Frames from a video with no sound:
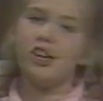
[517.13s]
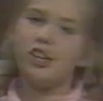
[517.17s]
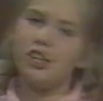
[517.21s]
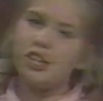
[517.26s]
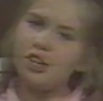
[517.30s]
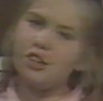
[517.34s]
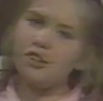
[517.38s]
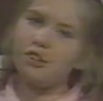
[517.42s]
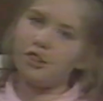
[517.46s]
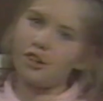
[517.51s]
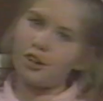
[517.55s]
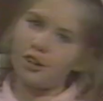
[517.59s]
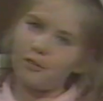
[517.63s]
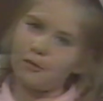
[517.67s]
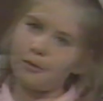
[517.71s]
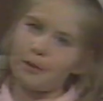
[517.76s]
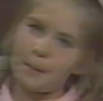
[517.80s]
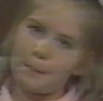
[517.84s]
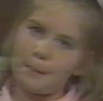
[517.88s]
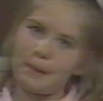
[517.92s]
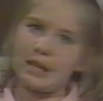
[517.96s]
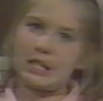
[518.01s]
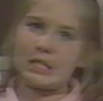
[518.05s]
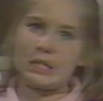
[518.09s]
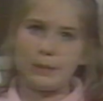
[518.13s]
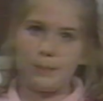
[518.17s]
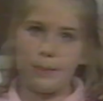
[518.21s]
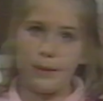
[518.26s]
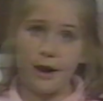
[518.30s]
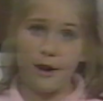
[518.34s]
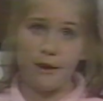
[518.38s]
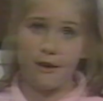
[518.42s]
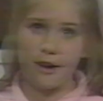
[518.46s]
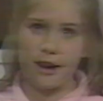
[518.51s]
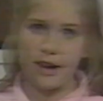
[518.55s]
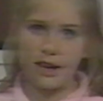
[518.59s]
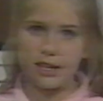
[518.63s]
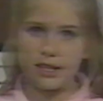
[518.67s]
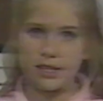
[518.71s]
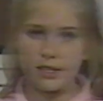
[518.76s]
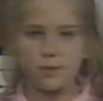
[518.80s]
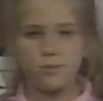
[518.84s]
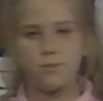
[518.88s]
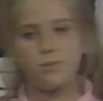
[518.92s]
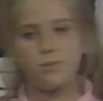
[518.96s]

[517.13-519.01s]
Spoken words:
You learn from experience.